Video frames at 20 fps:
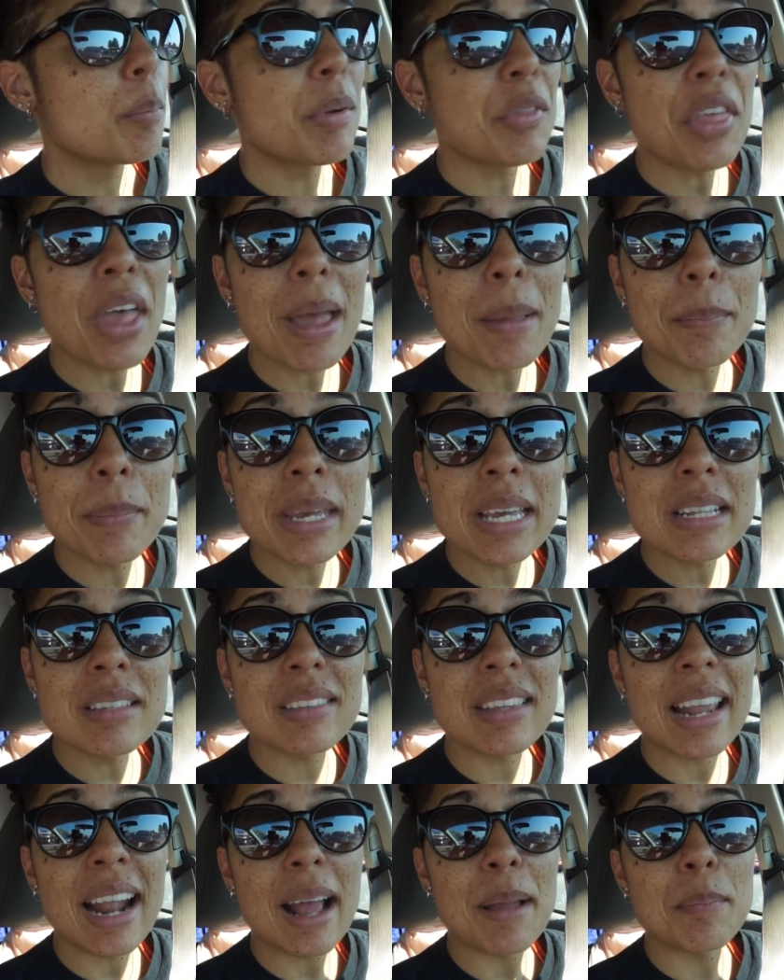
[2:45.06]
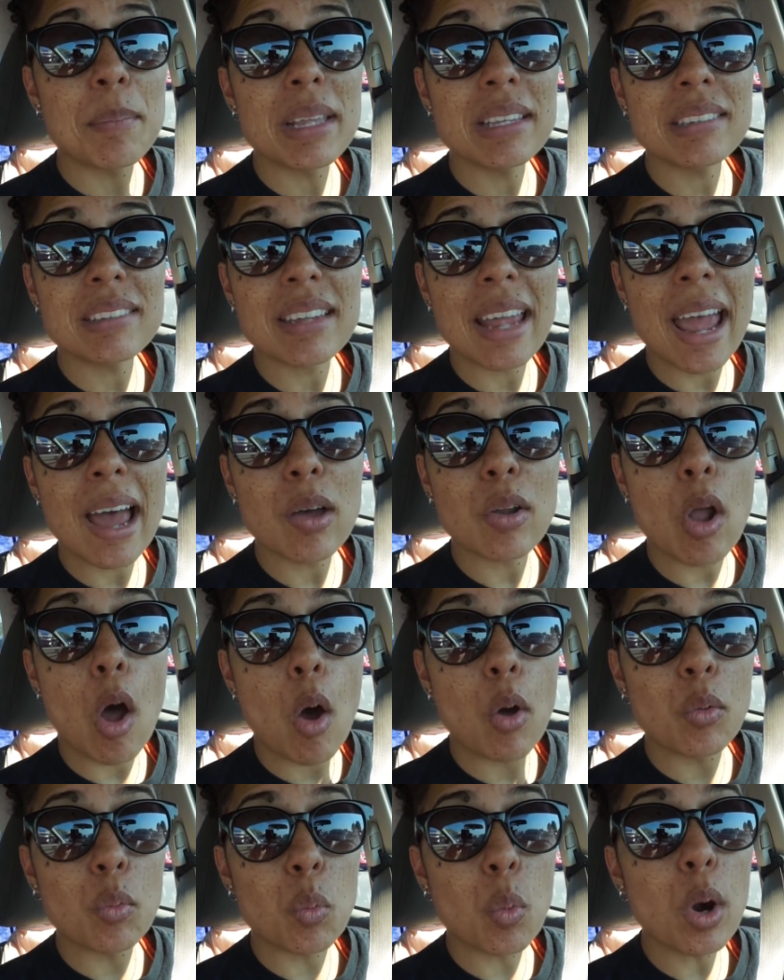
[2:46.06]
But that means that I missed out
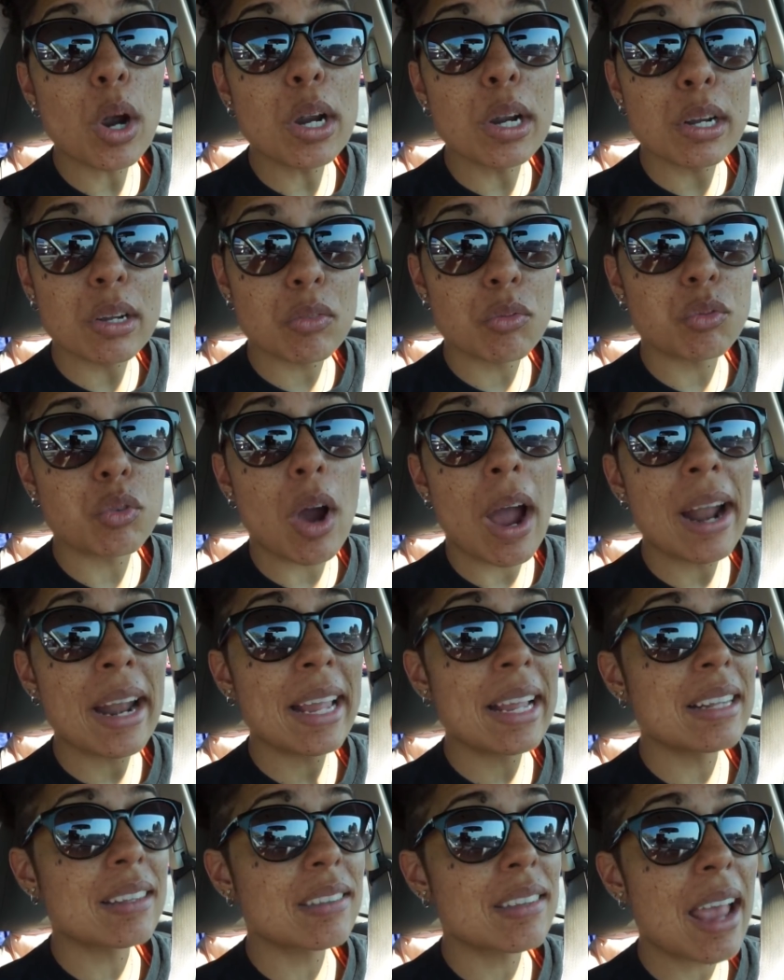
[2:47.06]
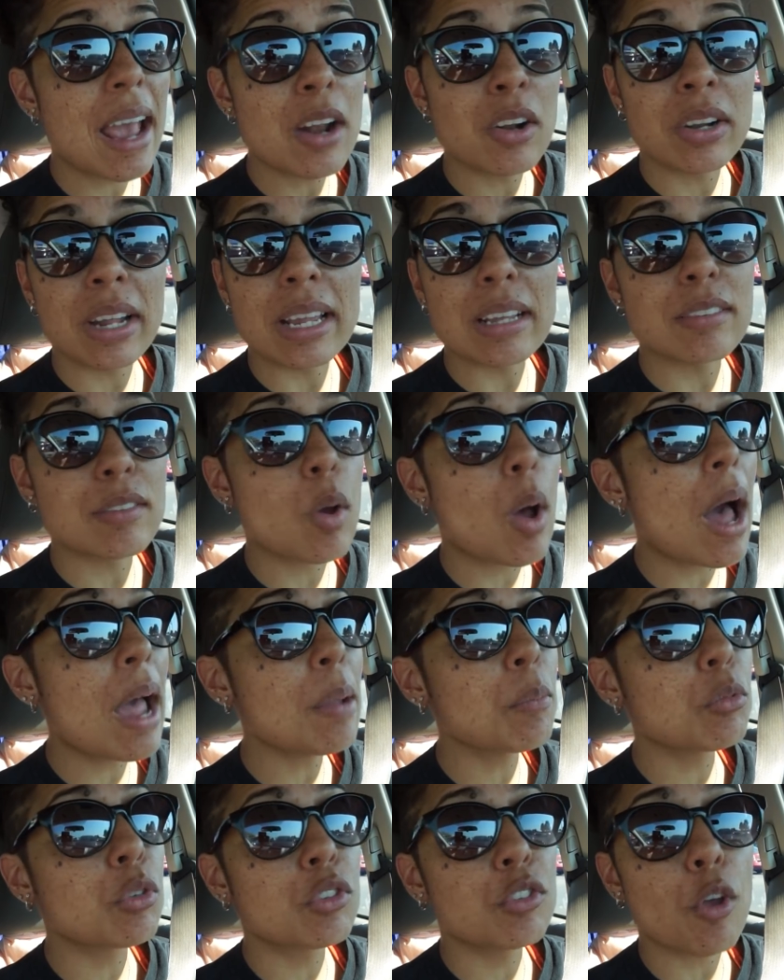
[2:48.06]
on work Friday and Saturday, so
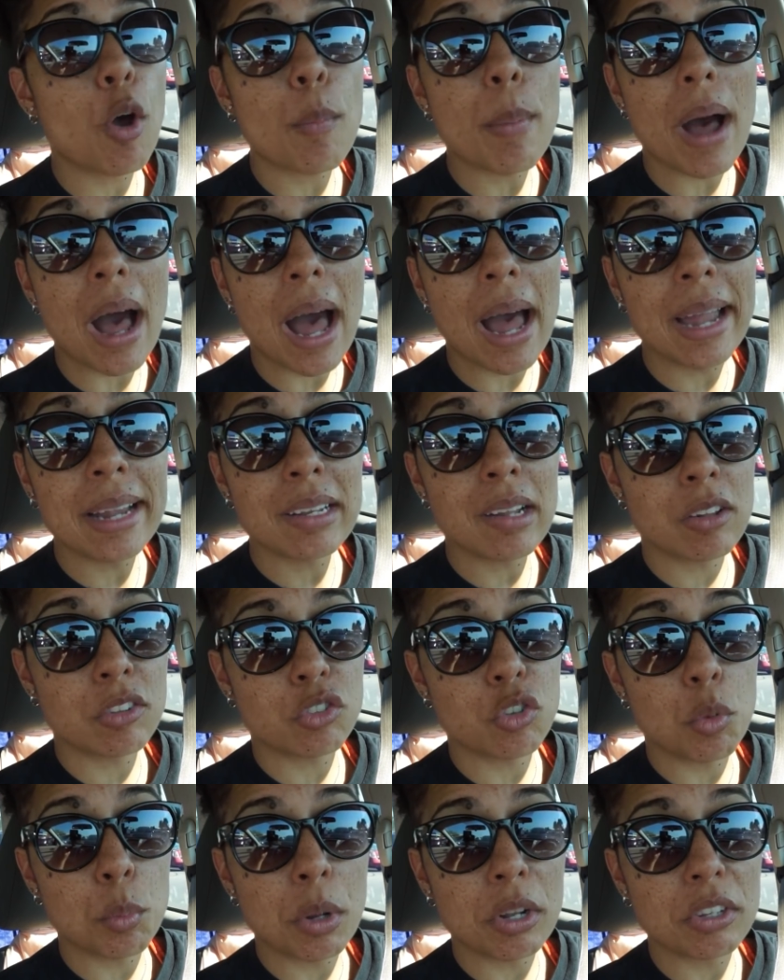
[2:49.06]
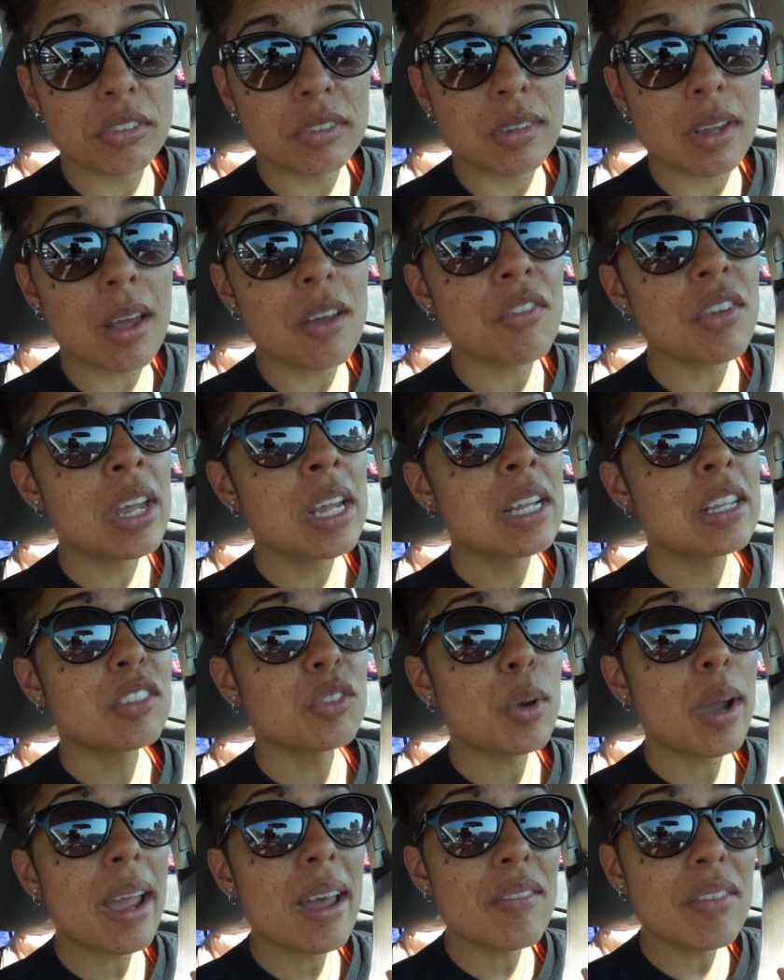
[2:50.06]
I am so behind on so much stuff.
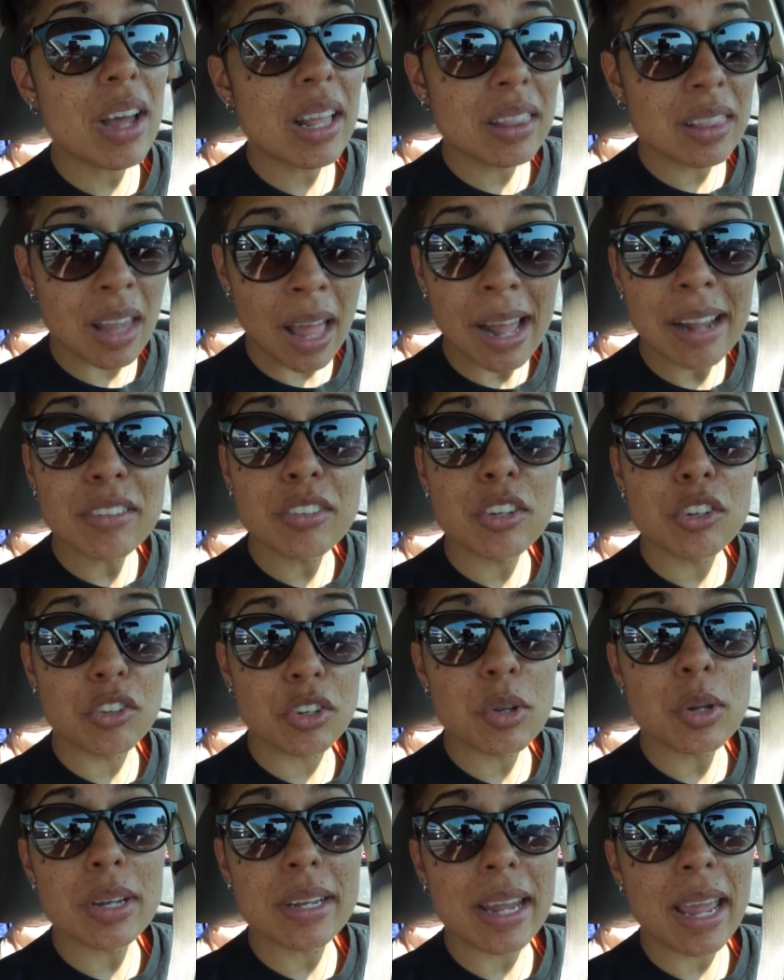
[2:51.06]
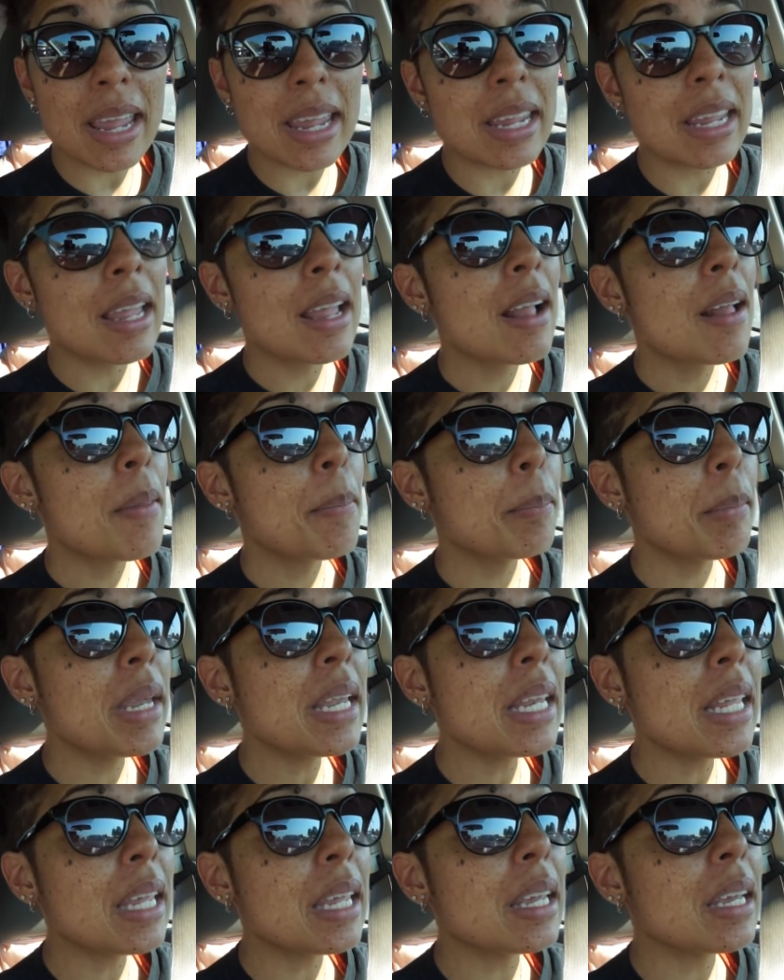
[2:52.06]
So I have a lot to do today,
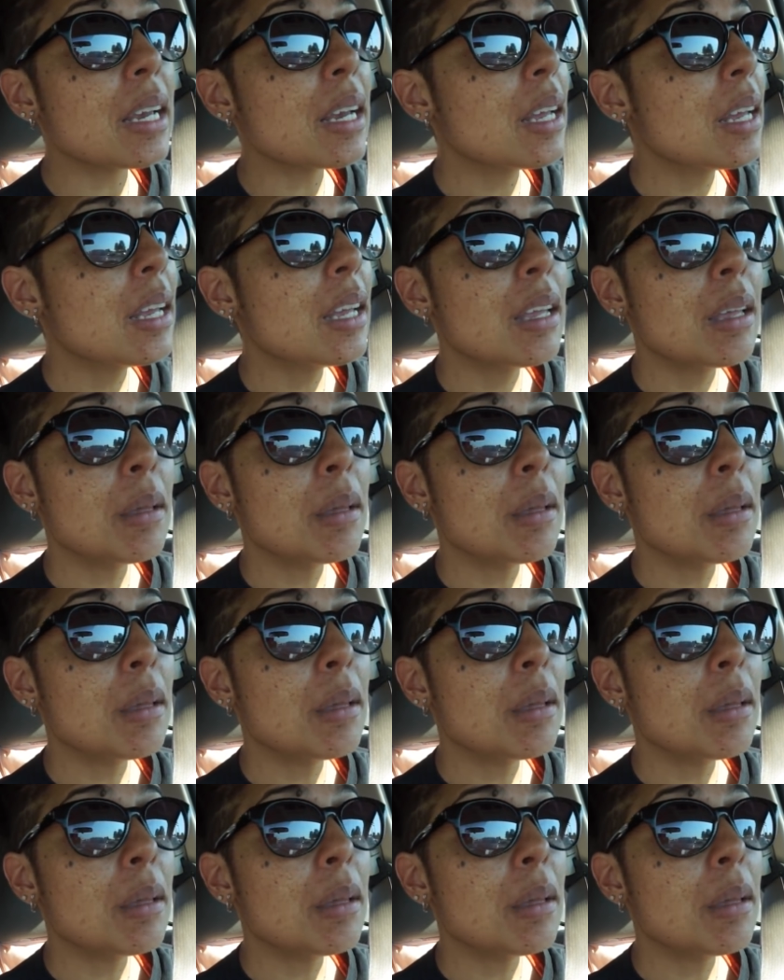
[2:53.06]
meaning